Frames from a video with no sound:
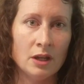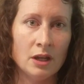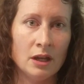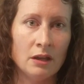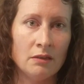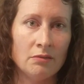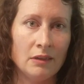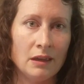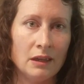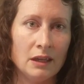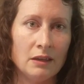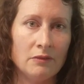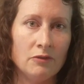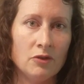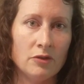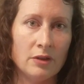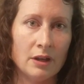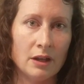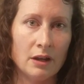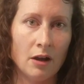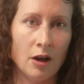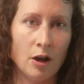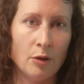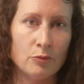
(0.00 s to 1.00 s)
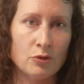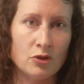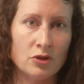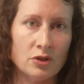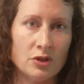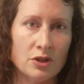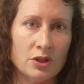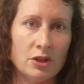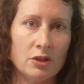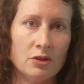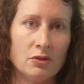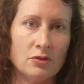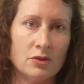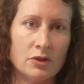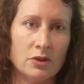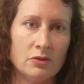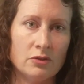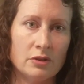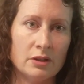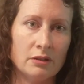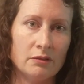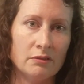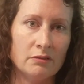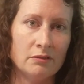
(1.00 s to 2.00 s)
they give you that option too, so you
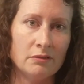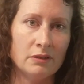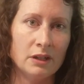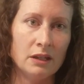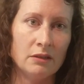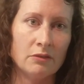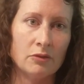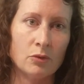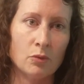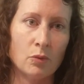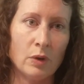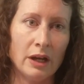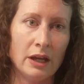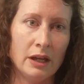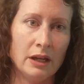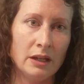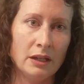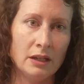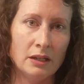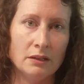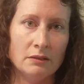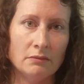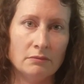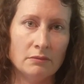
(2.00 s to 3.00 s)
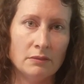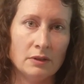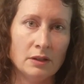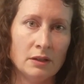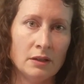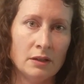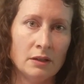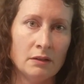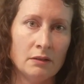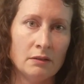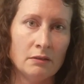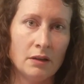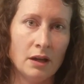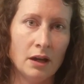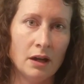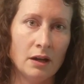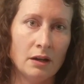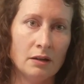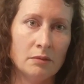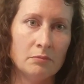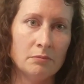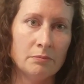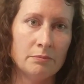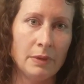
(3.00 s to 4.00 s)
can either weigh in
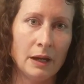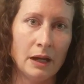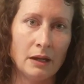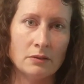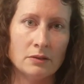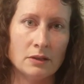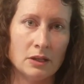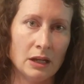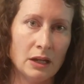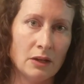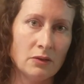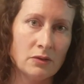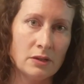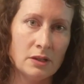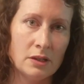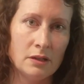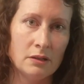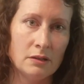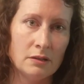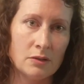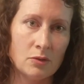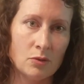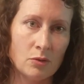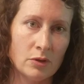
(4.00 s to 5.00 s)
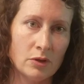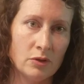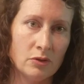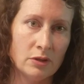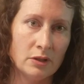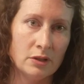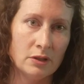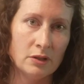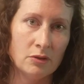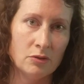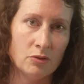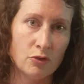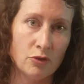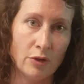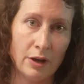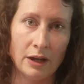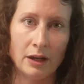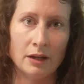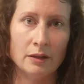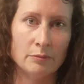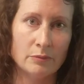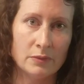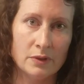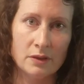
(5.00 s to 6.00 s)
pounds and ounces, or you can do
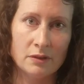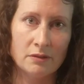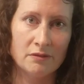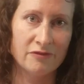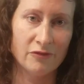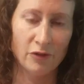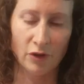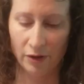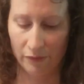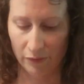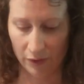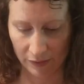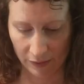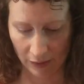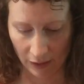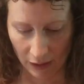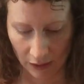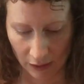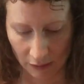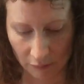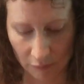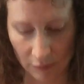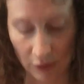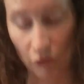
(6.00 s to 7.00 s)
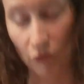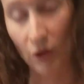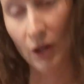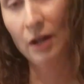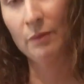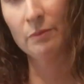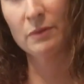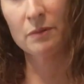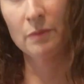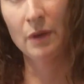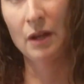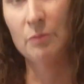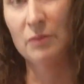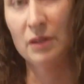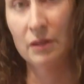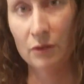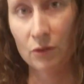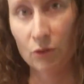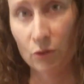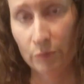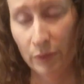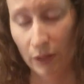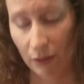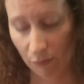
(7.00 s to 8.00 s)
grams for everything. Grams might be a
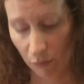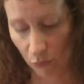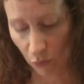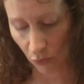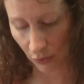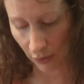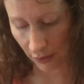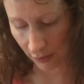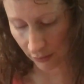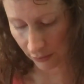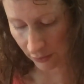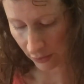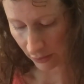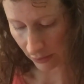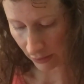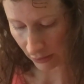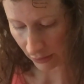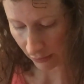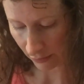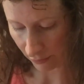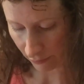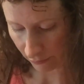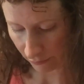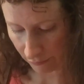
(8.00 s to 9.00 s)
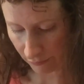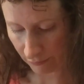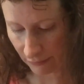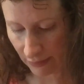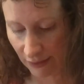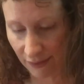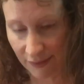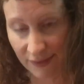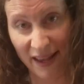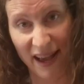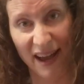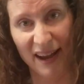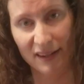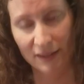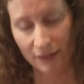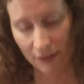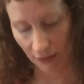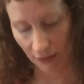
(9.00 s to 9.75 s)
little bit more exact, I